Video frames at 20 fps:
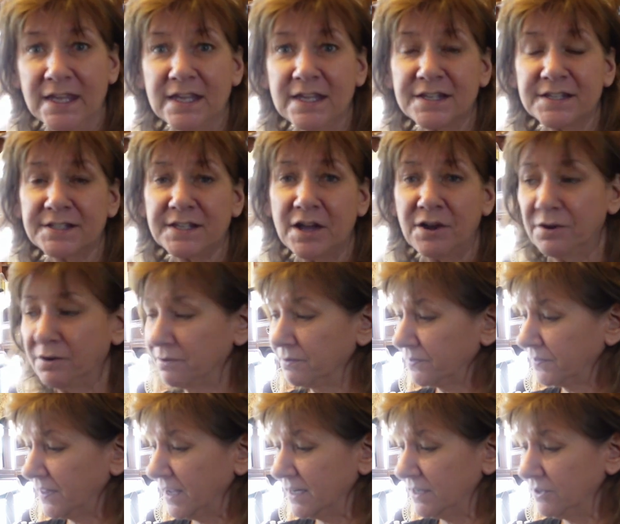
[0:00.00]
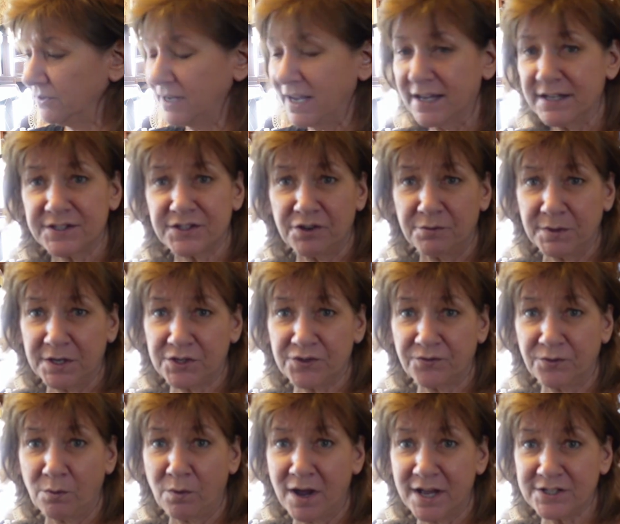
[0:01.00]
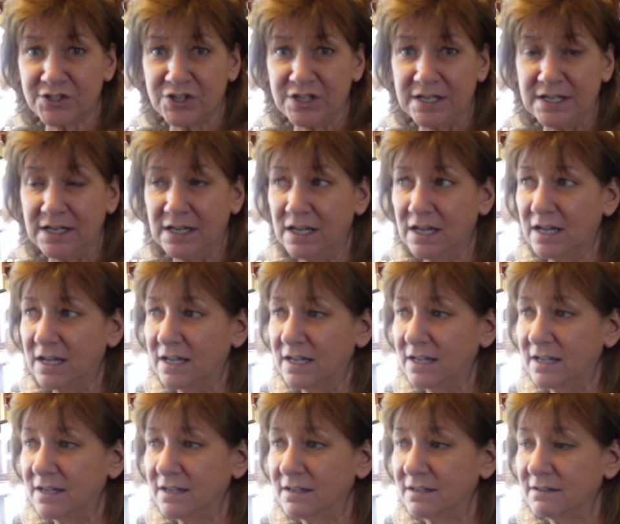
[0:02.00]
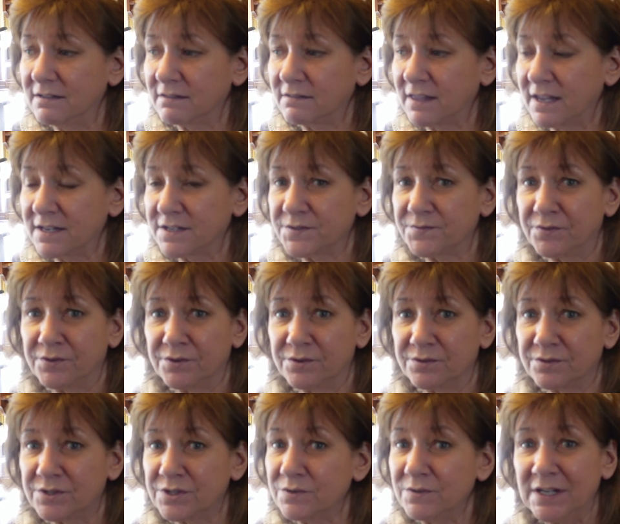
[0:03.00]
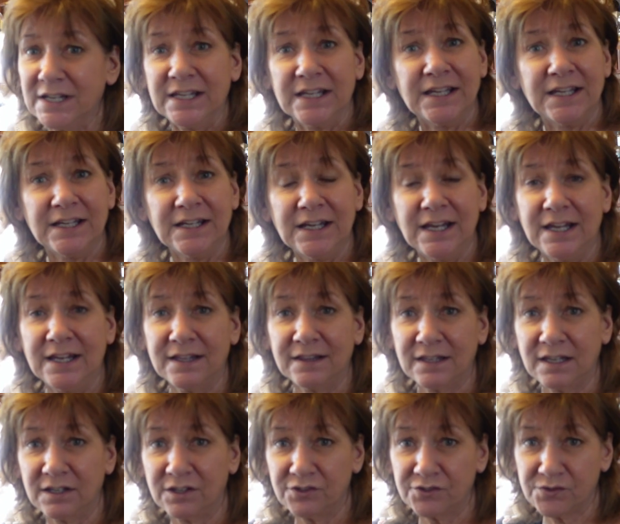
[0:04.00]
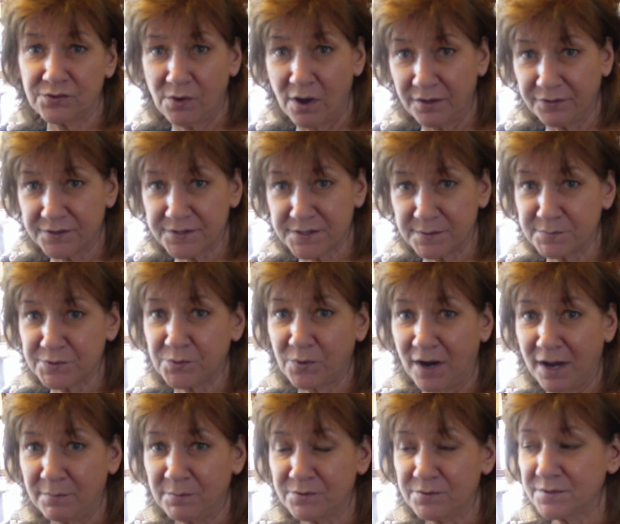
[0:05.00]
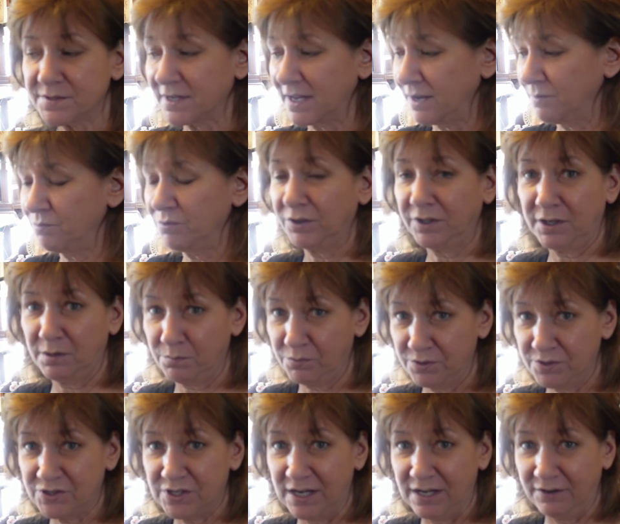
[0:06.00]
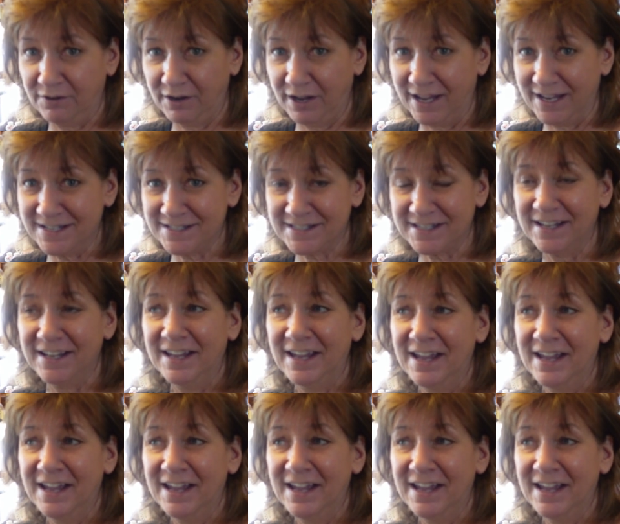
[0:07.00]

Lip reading: So thank you guys so much for watching. Thanks for tuning in, and thank you to all the subscribers. I really appreciate you guys.